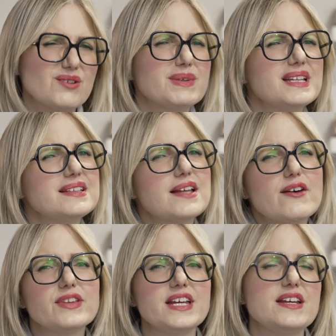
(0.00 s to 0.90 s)
really
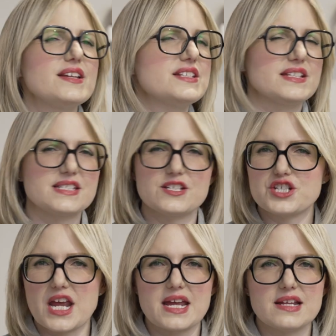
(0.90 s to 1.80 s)
lovely tints and
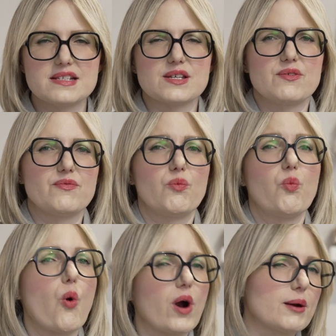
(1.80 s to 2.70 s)
shades of
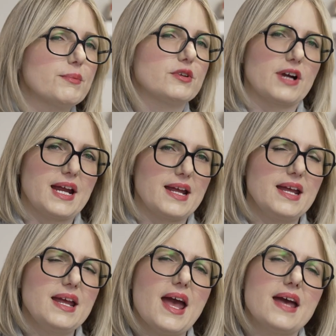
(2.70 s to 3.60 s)
warm
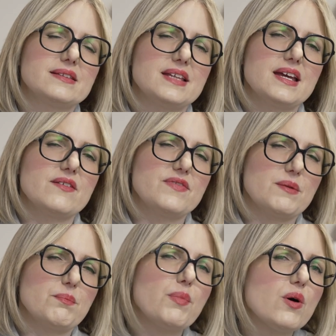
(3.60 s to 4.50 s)
gray and they have
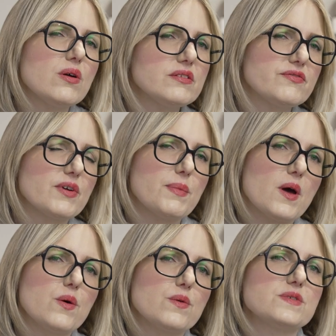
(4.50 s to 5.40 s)
then pulled from
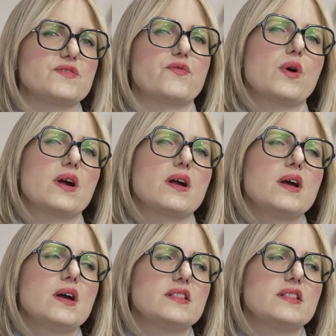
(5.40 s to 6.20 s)
those for